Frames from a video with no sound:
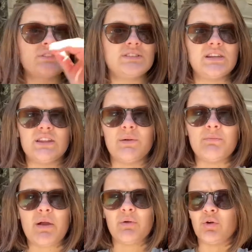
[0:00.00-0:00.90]
saying that
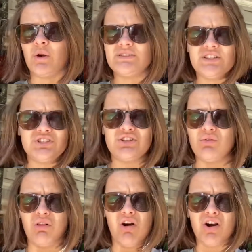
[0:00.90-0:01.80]
my request is too
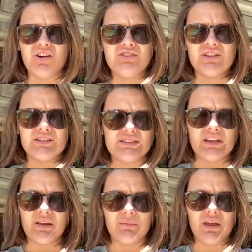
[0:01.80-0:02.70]
large and it's
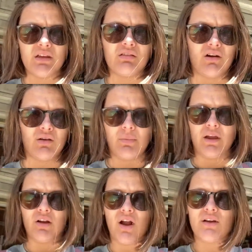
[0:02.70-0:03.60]
sending me long
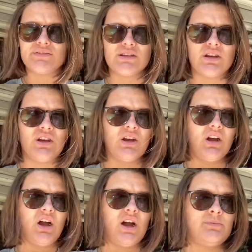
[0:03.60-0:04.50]
paragraphs.
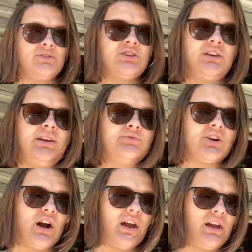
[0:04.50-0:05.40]
I'm just gonna keep trying.